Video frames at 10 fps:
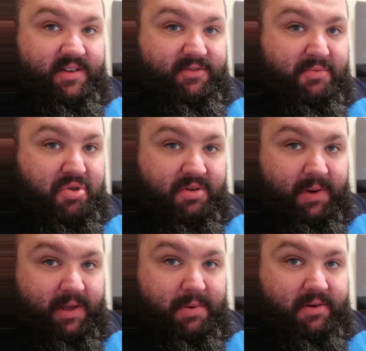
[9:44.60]
If I'm going to
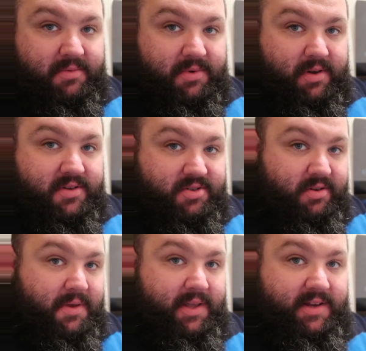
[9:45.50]
play Pokemon Go, it's
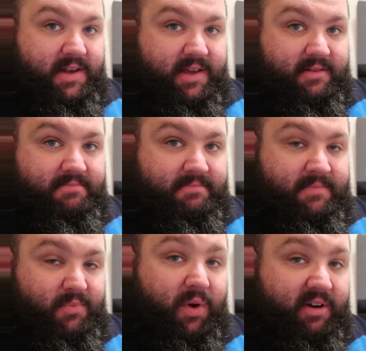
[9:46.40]
going to be in the Nuneaton,
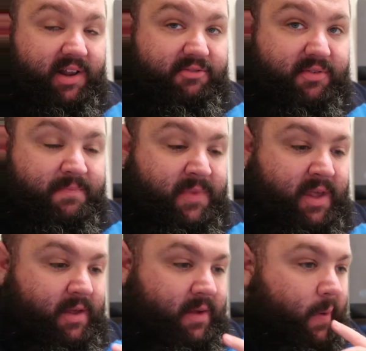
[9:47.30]
where I live.
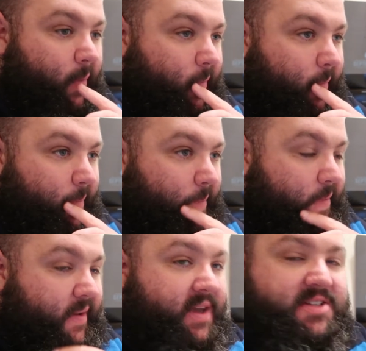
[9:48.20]

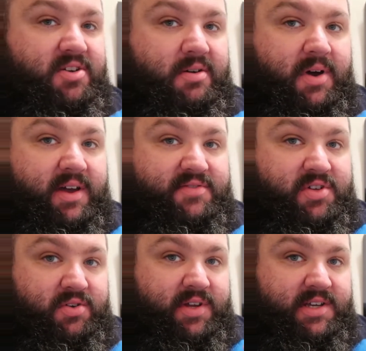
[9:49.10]
Next time I have
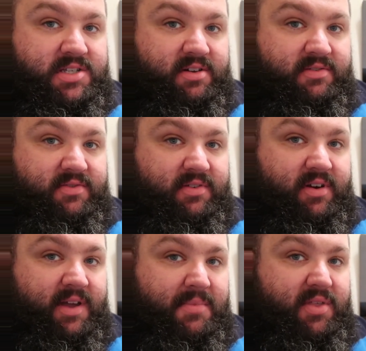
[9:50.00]
two days off,
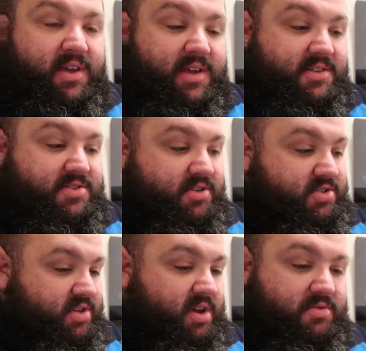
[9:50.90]
I am thinking to
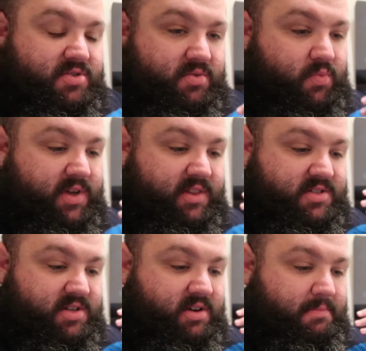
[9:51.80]
just go somewhere
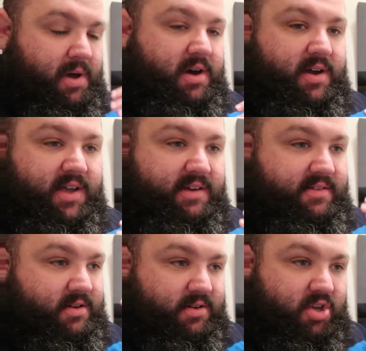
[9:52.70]
that's like a park
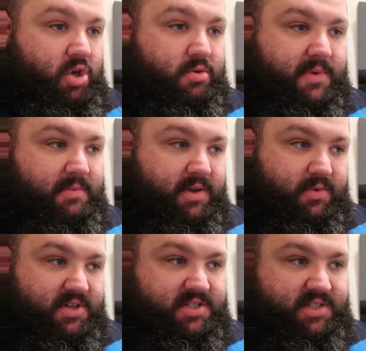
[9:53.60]
area, like Coombe Abbey,
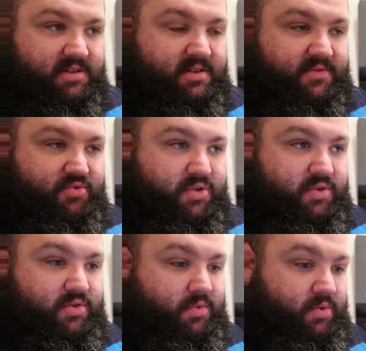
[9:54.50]
which is in Coventry,
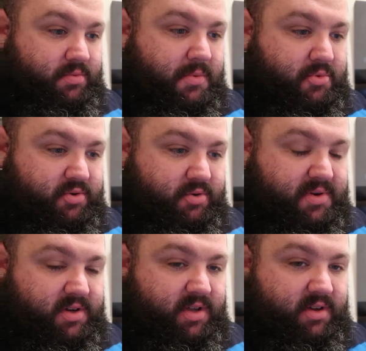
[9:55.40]
or the War Memorial
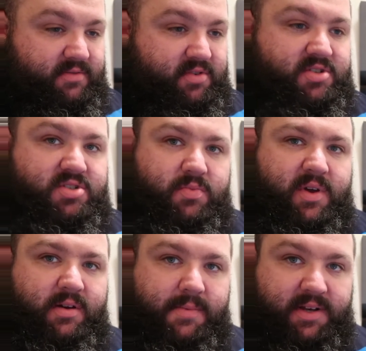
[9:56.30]
Park in Coventry.
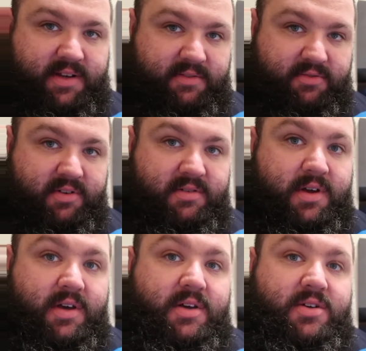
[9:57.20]
Somewhere a bit different,
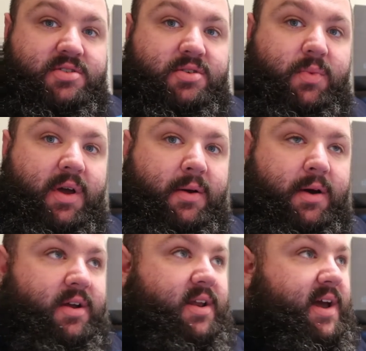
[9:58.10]
somewhere
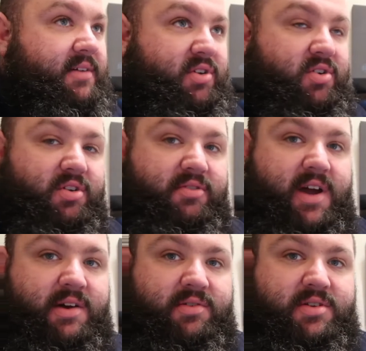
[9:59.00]
I can have a look
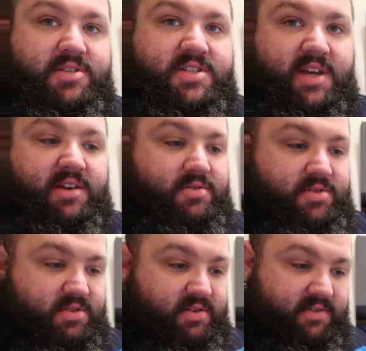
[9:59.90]
around, see new
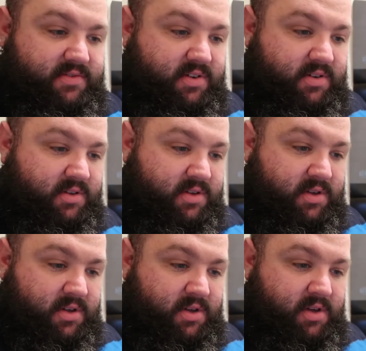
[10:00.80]
stuff.
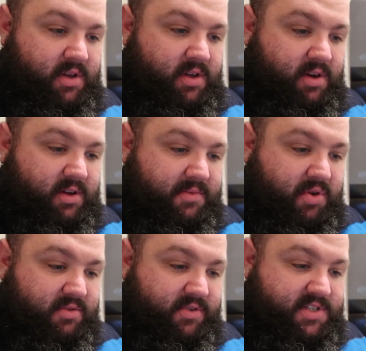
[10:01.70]
I am
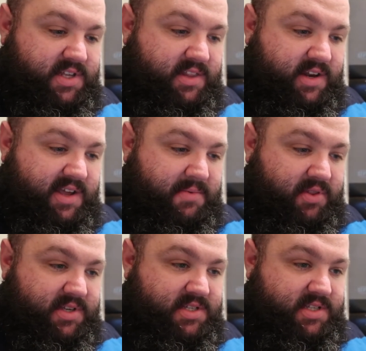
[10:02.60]
going to reset the name on this.